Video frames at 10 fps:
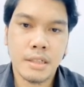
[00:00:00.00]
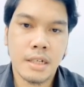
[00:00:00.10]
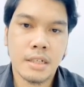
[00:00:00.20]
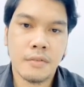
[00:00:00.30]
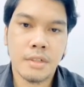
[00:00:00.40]

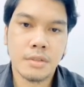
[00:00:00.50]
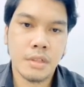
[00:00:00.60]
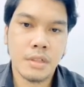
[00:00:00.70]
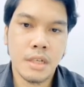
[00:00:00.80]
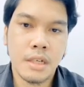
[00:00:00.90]
and
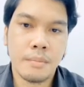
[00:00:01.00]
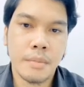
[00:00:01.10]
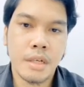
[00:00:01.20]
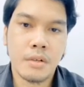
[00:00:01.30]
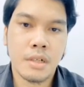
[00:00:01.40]
eventually they
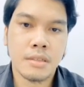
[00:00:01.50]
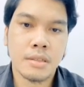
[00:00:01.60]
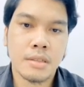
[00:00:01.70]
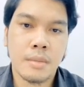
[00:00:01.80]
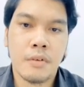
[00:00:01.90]
may not answer
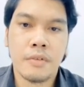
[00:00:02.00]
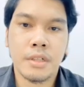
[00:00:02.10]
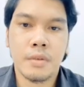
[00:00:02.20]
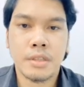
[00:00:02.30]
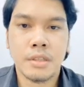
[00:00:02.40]
some of the
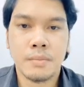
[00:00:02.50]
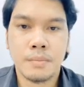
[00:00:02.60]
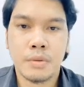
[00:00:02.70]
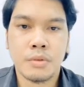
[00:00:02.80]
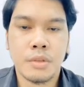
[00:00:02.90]
questions
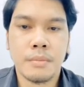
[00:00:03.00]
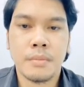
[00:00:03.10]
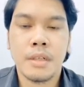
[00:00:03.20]
posed to them.